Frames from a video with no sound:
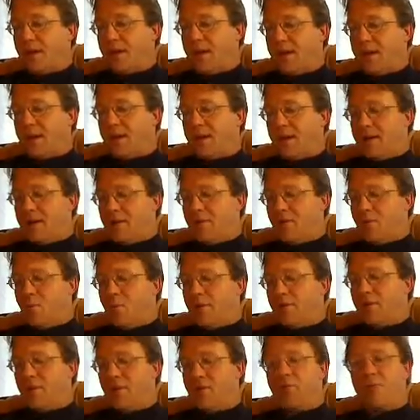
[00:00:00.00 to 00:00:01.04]
And
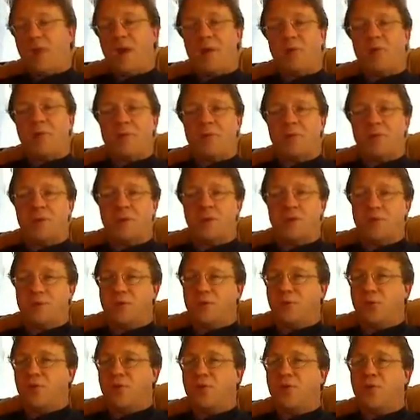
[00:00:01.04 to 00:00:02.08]
one little problem is when you use
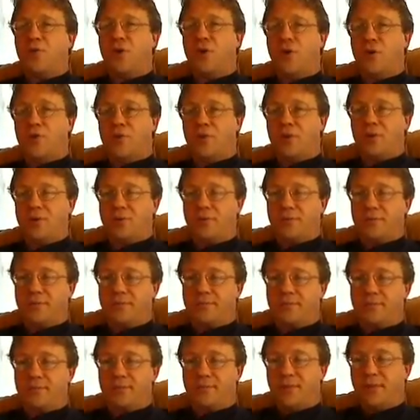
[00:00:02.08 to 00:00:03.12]
the word con,
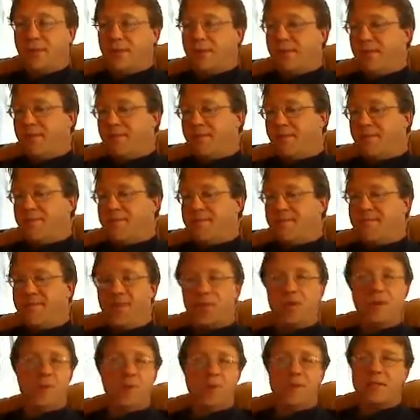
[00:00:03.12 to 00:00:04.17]

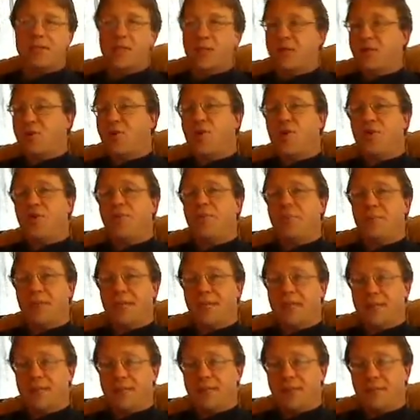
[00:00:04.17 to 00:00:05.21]
you don't want to say con
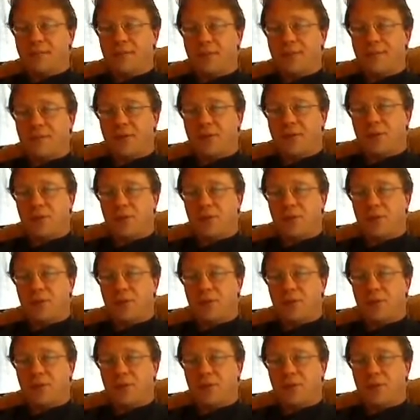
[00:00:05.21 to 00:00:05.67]
mi. For